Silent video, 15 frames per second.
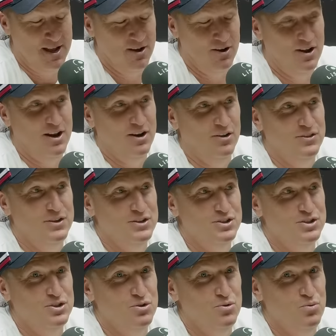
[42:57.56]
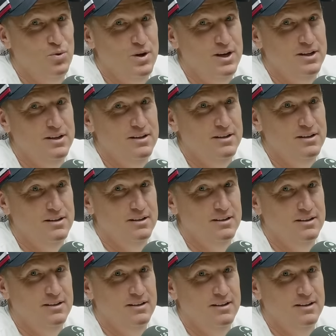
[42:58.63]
yeah. And I think she'll win